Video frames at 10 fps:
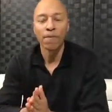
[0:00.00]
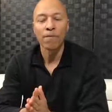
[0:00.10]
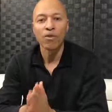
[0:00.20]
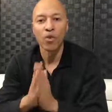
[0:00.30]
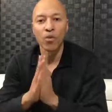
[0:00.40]

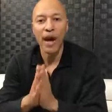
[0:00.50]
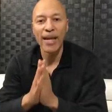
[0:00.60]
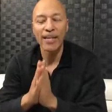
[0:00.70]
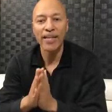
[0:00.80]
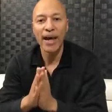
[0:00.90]
to
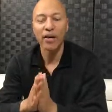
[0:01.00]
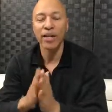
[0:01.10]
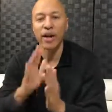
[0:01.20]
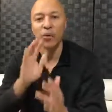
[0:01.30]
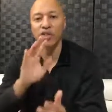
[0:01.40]
write it down,
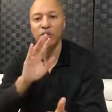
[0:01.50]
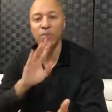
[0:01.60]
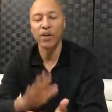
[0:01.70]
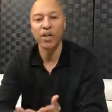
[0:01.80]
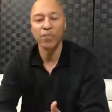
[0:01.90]
and I want you to
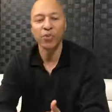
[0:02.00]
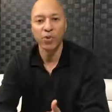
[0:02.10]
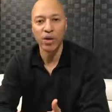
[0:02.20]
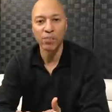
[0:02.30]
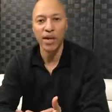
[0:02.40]
put it in
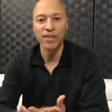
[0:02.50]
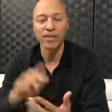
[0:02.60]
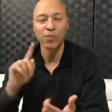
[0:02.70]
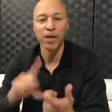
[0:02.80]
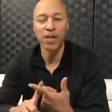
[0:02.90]
3
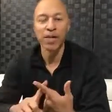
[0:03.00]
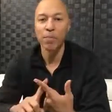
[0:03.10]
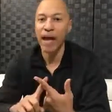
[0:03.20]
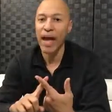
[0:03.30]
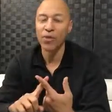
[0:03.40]
places. Put it in your
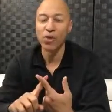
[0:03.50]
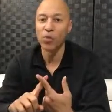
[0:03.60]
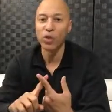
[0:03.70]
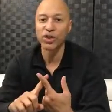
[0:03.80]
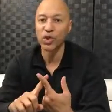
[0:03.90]

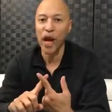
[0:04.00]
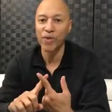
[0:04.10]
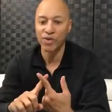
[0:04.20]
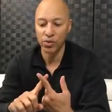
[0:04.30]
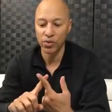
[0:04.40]
bathroom, what
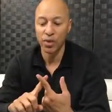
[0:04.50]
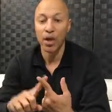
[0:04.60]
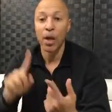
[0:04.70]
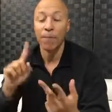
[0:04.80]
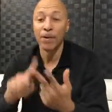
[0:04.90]
drives you.
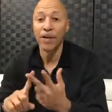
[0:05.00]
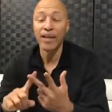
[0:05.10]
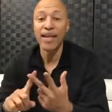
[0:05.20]
Put it